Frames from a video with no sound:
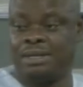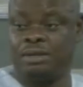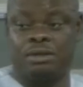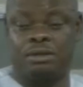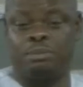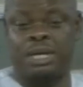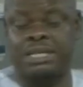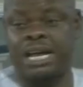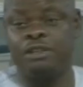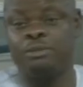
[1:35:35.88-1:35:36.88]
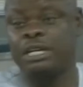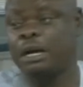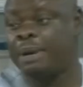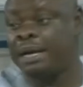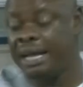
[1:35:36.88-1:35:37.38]
Look, better you
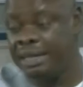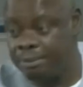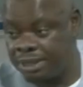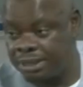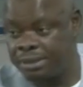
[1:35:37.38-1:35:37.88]
become an enemy.